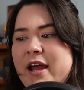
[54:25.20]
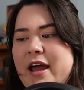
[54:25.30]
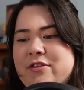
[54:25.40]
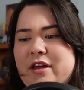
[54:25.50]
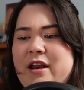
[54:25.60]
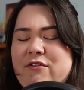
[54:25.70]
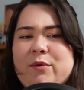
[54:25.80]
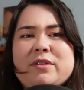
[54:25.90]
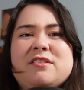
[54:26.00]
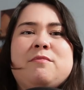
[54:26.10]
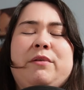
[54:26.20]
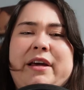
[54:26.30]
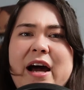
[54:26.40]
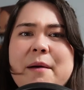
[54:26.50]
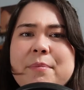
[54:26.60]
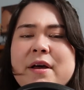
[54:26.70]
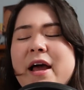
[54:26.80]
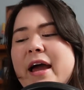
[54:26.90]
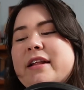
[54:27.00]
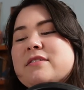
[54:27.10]
and then everyone's split up,
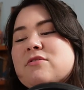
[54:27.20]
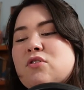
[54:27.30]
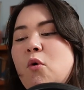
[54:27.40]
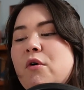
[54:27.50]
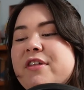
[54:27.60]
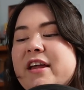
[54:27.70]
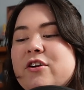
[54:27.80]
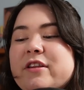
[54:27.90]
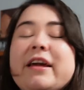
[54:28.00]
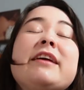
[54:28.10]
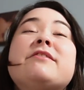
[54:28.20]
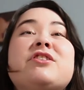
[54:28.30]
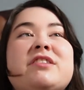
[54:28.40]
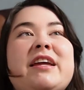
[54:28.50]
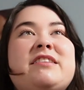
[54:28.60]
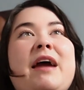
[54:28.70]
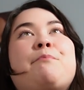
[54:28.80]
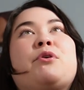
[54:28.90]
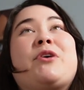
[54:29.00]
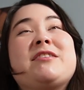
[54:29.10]
and it's this whole thing. You're like, it just it
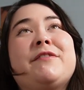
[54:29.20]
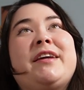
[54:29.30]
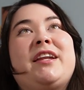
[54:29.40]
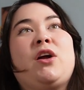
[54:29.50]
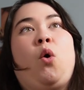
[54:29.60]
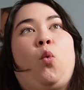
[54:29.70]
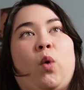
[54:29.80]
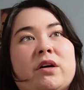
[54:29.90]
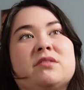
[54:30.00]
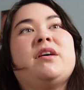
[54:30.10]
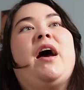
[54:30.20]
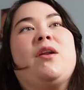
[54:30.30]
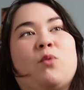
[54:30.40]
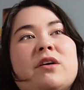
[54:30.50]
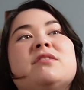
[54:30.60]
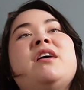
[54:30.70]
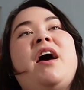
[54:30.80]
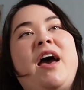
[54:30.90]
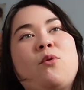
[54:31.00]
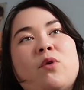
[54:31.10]
kept progressively getting worse and worse
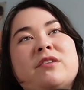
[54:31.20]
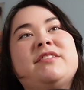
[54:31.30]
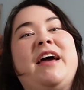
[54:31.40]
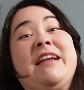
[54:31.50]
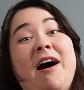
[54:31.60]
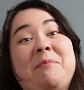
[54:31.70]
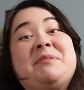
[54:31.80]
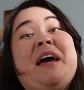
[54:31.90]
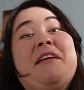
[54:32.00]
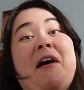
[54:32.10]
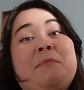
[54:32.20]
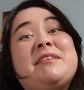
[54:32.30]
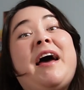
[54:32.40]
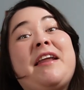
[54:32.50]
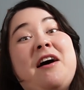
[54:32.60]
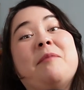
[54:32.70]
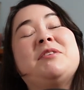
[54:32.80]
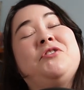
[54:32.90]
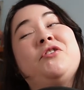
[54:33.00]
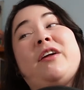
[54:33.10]
and worse and upped and upped and upped,
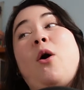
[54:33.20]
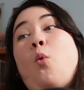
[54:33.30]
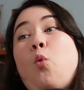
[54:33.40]
and you're like,